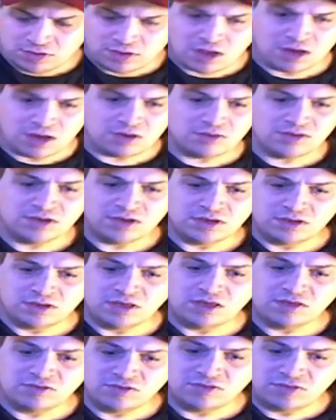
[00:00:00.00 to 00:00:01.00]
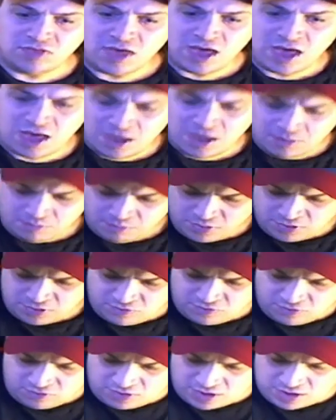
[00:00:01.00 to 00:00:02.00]
not only is the hat,
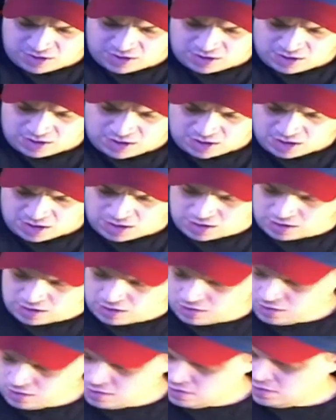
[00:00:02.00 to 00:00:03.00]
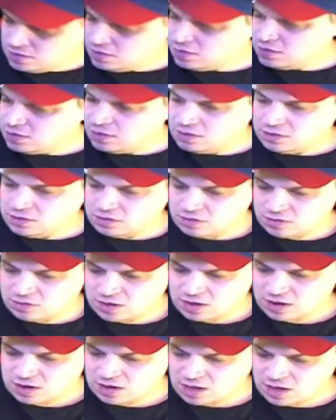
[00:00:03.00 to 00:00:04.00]
but you get
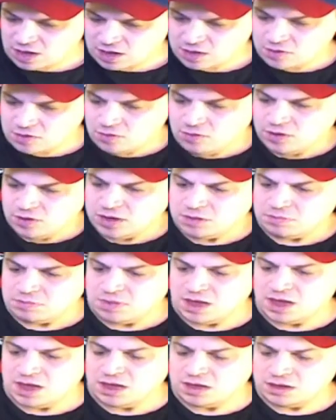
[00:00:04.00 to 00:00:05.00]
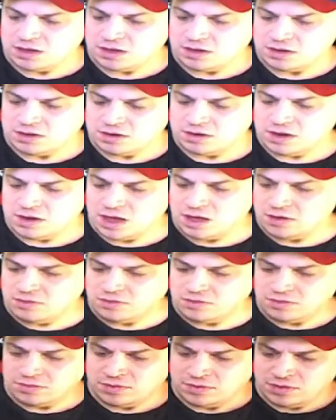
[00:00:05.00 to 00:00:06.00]
a coin bank.
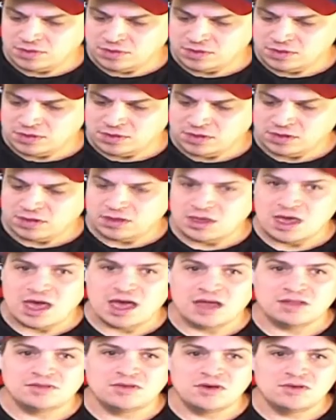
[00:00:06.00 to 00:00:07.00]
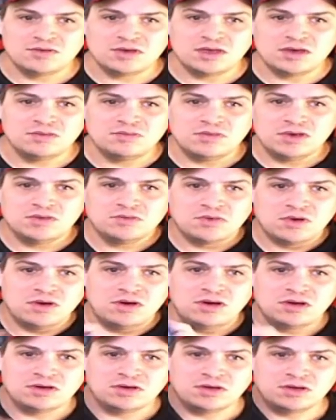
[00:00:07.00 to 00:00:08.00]
Now, yeah, don't get me
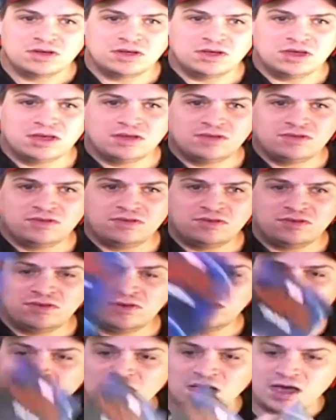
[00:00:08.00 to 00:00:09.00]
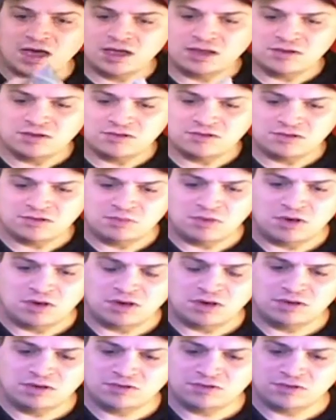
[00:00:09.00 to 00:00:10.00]
wrong, it's kind of
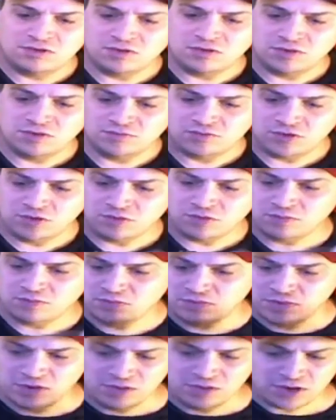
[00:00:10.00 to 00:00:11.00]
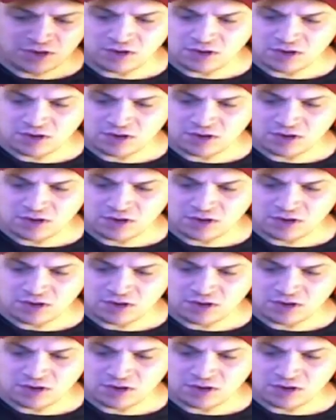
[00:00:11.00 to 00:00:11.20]
small. So if you're really